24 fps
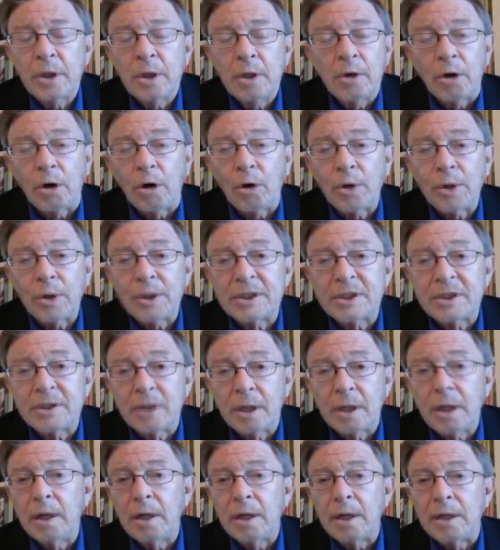All he's
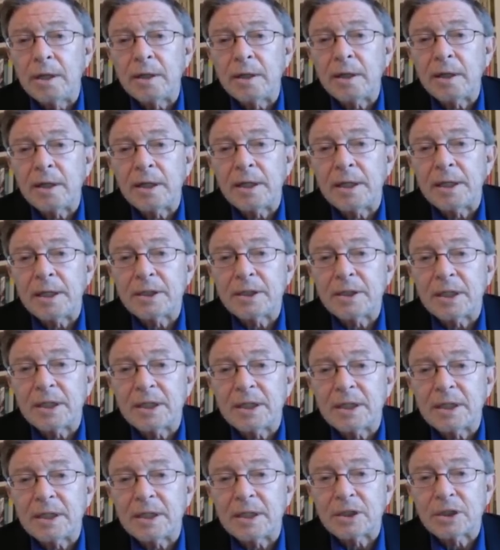done
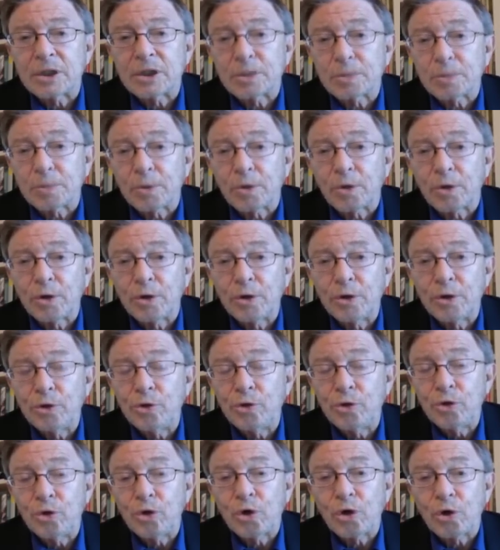is spur a
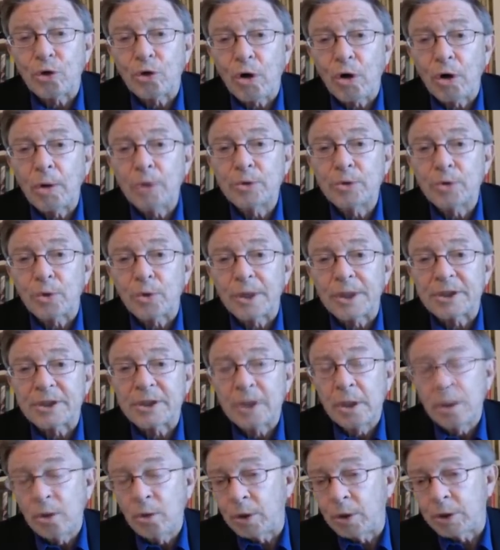new nuclear arms
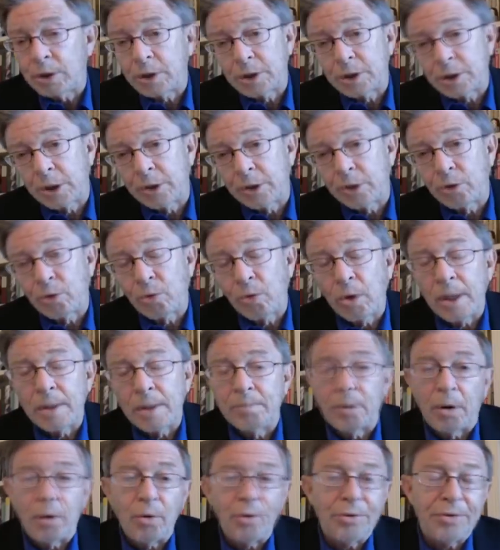race, which is underway
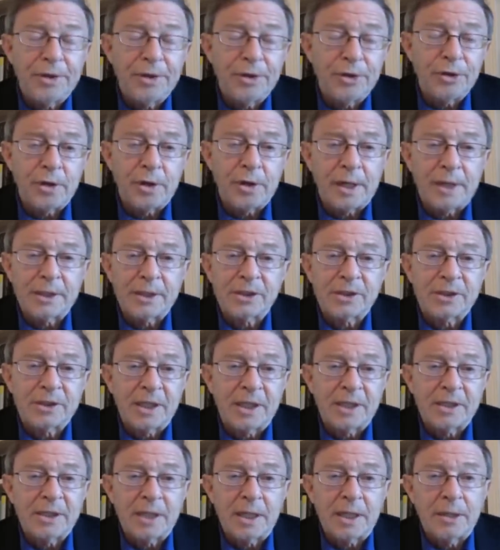both in the United
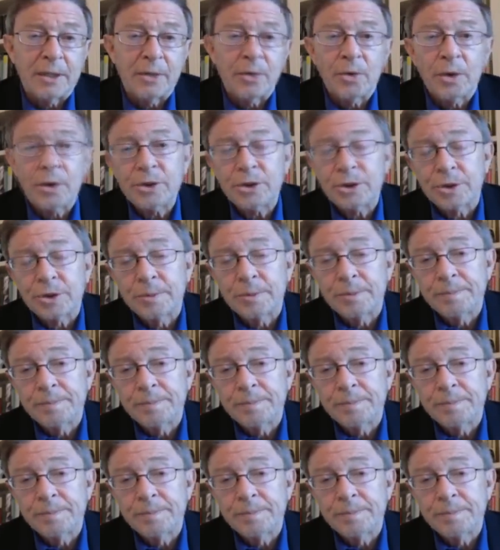States and in Russia.